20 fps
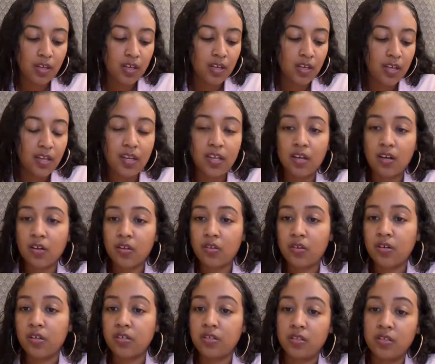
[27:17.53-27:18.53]
any other
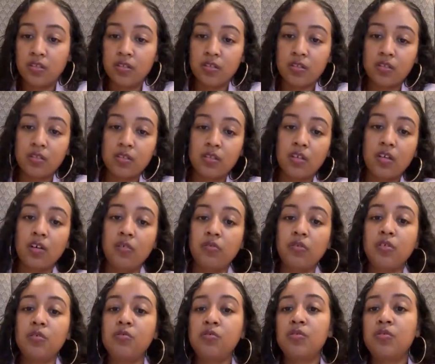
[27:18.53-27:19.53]
onions. I only
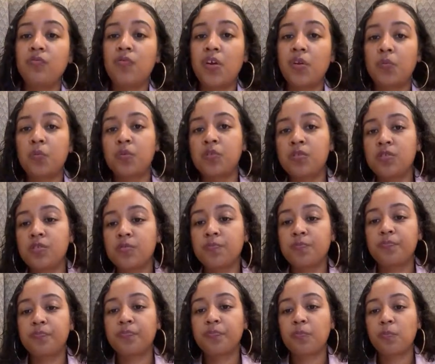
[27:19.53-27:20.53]
use the red ones.
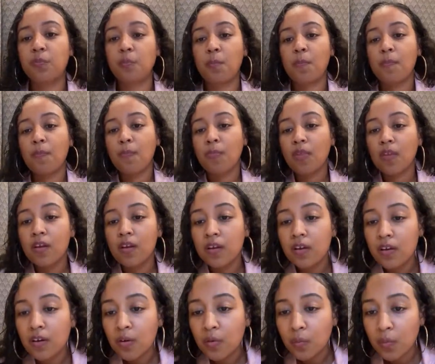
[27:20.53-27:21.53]

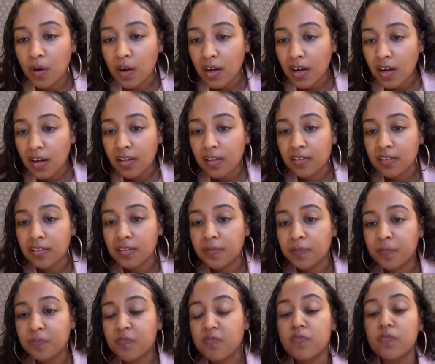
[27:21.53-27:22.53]
What island?
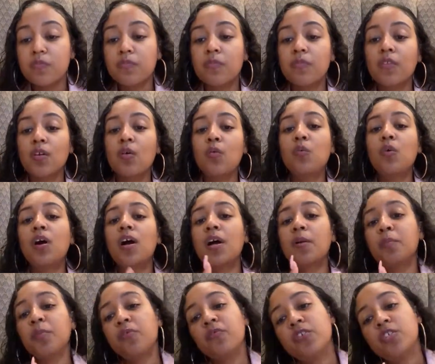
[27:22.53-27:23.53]
Well,
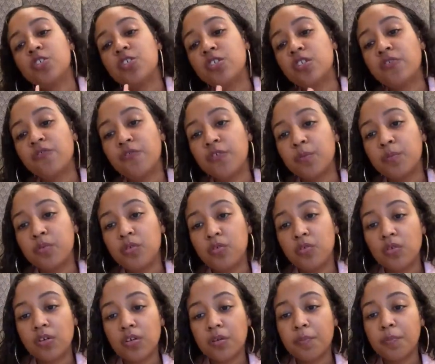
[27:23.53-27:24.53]
I'm originally from New
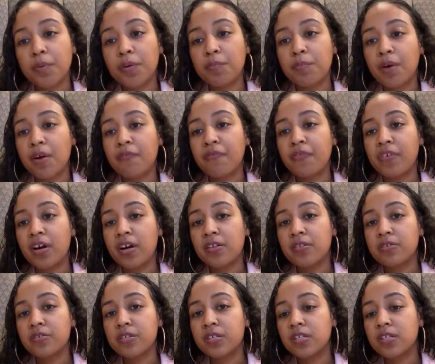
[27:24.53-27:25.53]
York, but my
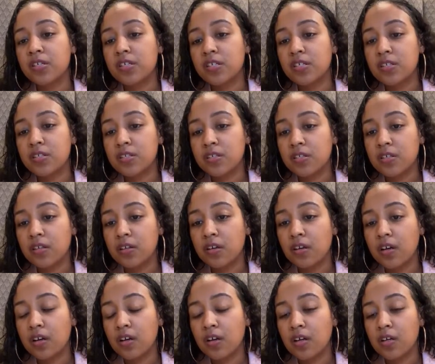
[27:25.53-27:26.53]
father is
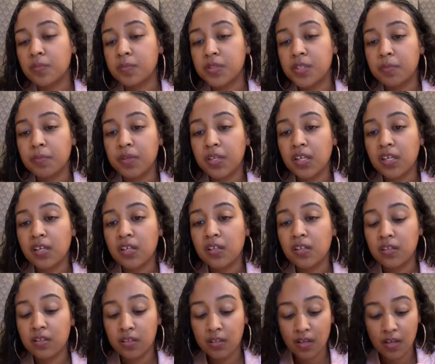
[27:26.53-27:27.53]

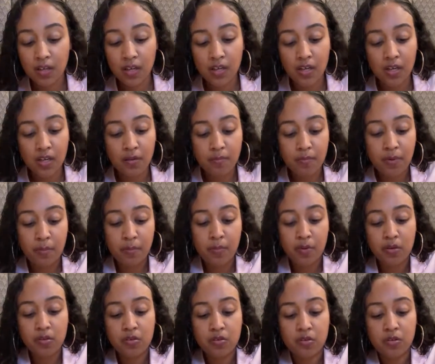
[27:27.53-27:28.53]
Dominican, and my
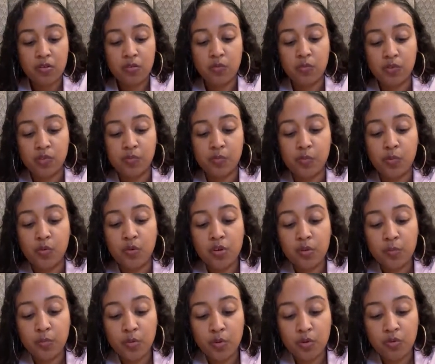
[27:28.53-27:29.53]
mother was born
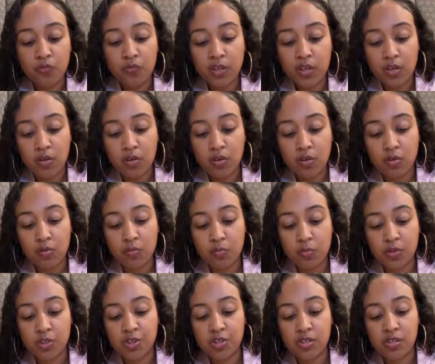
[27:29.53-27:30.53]
in Puerto Rico,
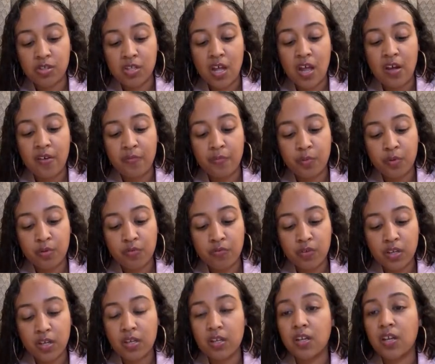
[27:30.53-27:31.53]
but she's half Puerto
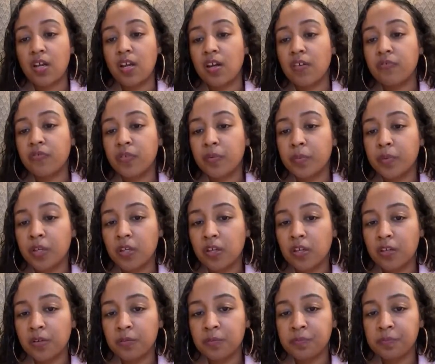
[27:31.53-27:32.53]
Rican and half
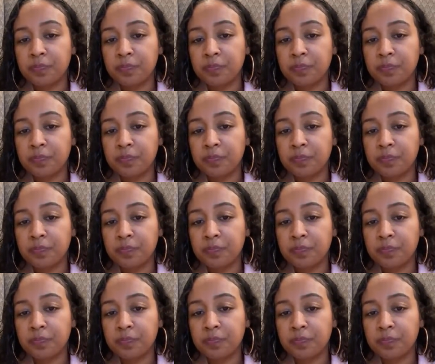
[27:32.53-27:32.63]
Dominican.